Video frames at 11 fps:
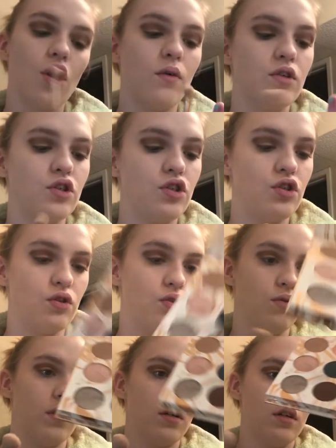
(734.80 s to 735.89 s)
go
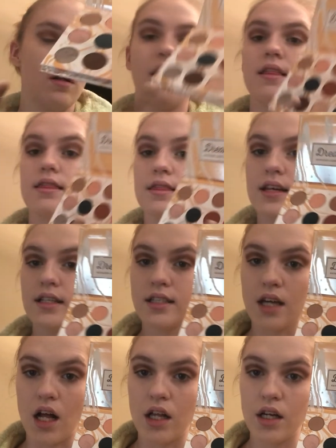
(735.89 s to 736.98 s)
into this
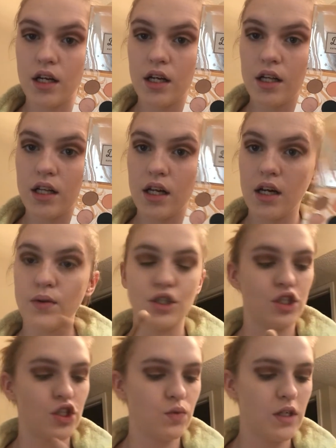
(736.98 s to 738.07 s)
color,
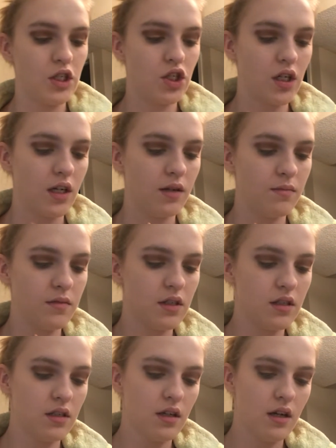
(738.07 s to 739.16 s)
which is Sweet
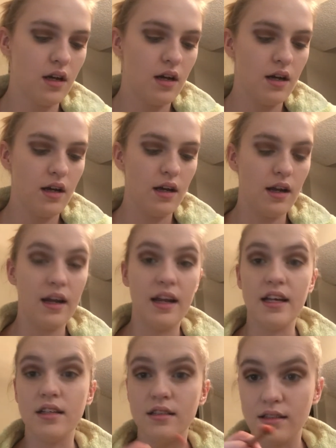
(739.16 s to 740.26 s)
Dreams. And it
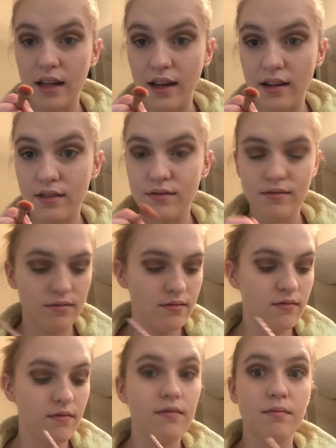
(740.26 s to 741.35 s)
is like
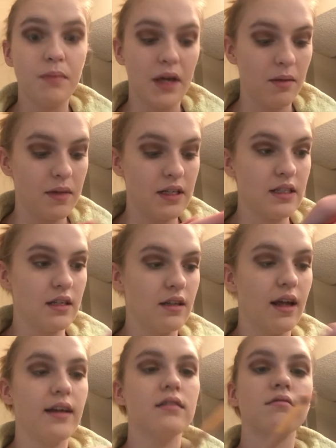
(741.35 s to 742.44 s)
pigmented,
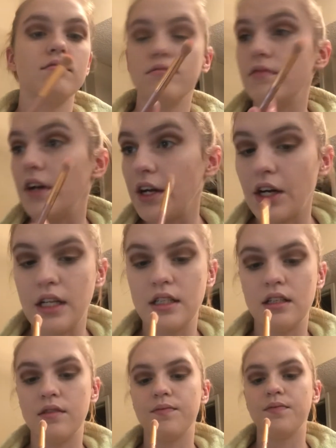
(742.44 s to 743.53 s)
like very
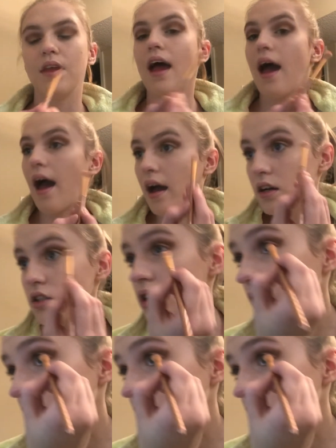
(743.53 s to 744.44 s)
crazy. Actually,